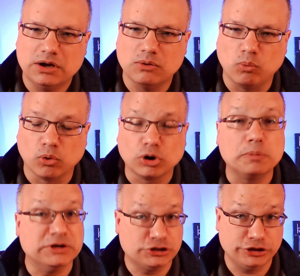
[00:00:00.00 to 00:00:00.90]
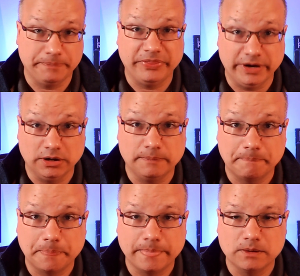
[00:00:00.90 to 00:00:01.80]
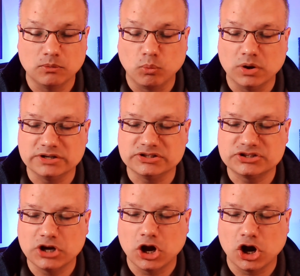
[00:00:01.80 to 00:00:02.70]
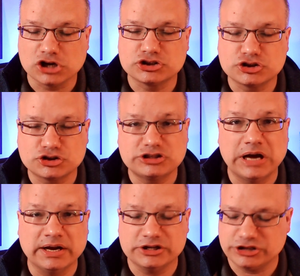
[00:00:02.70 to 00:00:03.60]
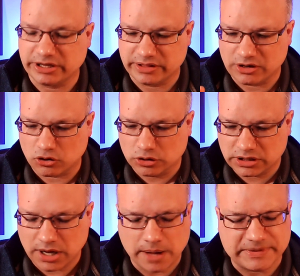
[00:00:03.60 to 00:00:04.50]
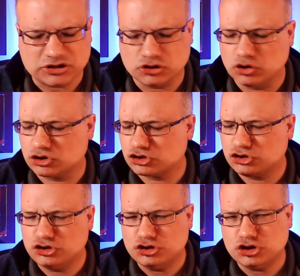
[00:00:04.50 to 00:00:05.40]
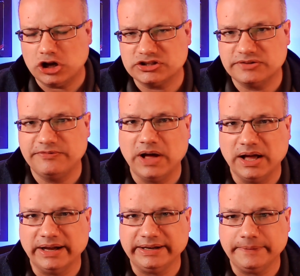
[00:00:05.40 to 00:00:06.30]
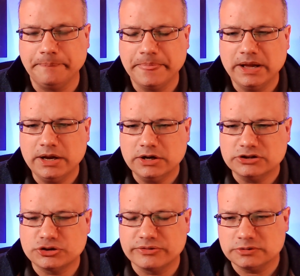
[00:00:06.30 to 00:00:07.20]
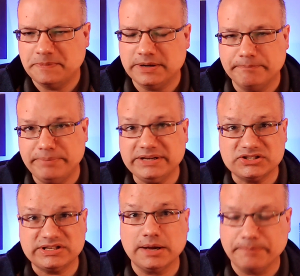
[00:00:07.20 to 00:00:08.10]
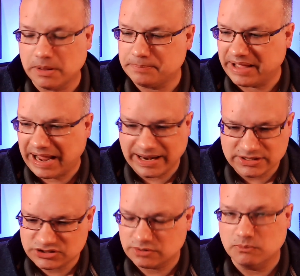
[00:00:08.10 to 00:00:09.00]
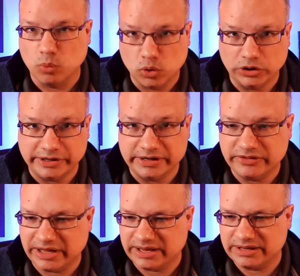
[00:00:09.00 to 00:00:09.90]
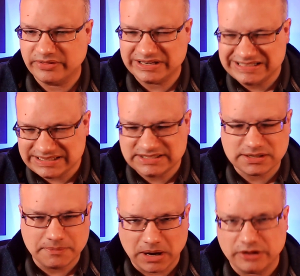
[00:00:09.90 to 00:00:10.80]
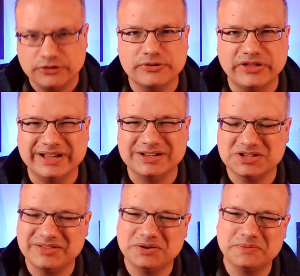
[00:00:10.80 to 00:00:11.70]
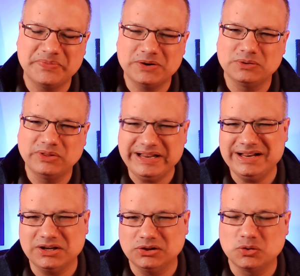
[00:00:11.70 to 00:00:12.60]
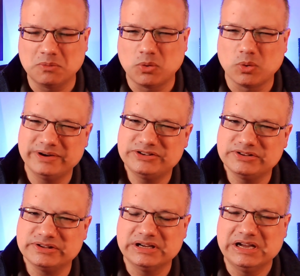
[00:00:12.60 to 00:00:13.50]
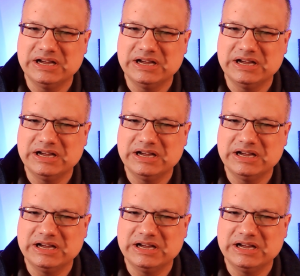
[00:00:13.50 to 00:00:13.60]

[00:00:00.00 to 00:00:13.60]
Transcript: workmanship there was astonishing. The ergonomics looked just fine. So there's been a big step up. They added some wood. They did some other things. They're leaning a little more into the